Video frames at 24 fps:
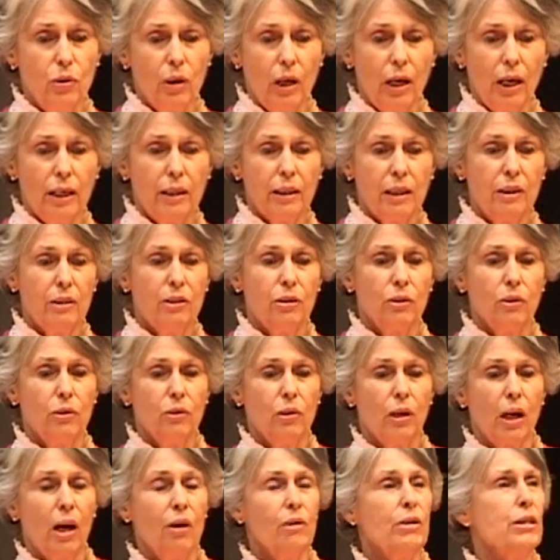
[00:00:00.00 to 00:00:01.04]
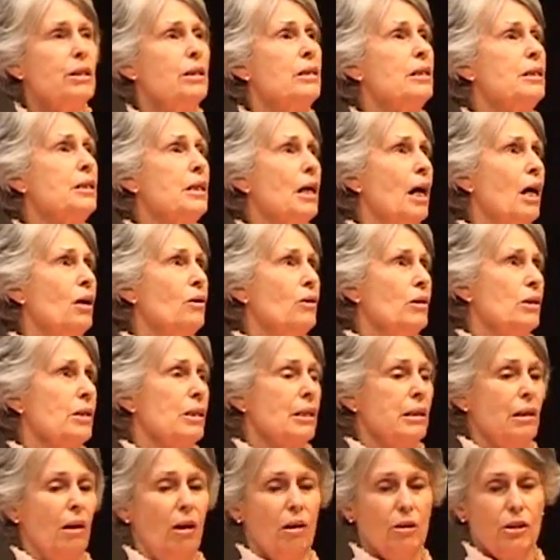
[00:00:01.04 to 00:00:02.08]
I was in Towers
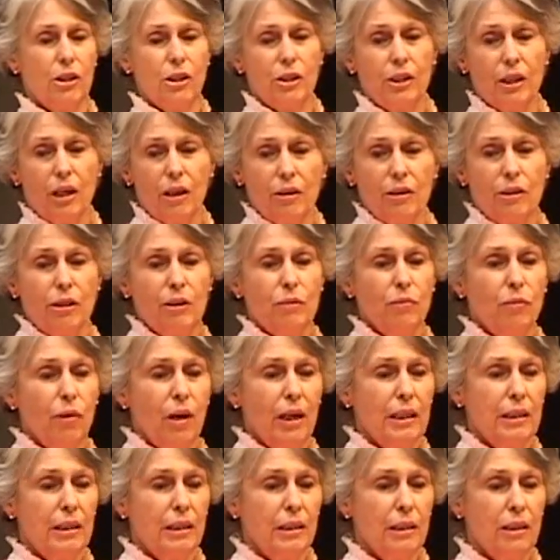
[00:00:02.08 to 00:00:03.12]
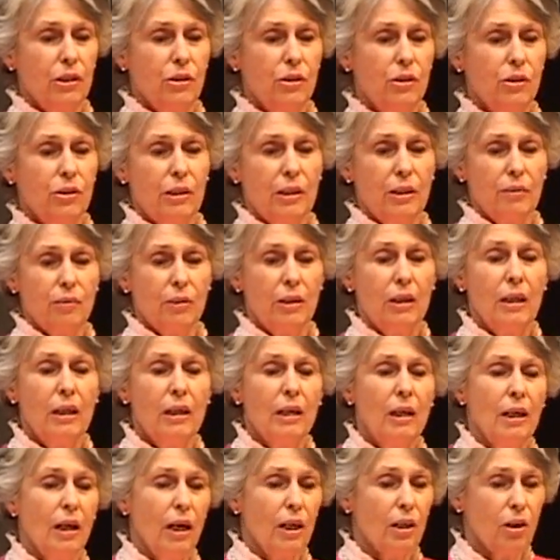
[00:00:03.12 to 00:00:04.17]
last year. I was invited to give
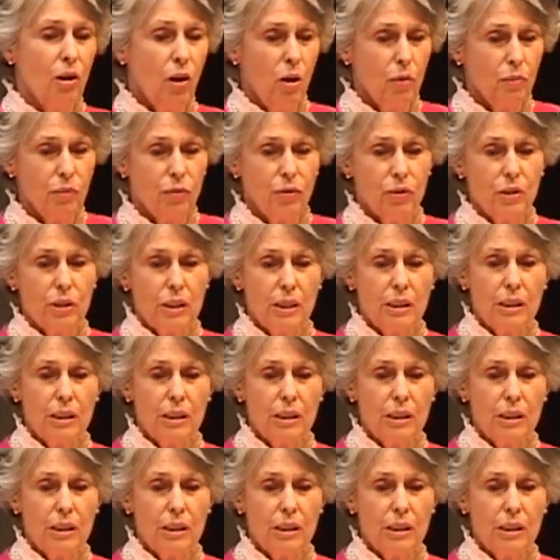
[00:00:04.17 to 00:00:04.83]
a conference,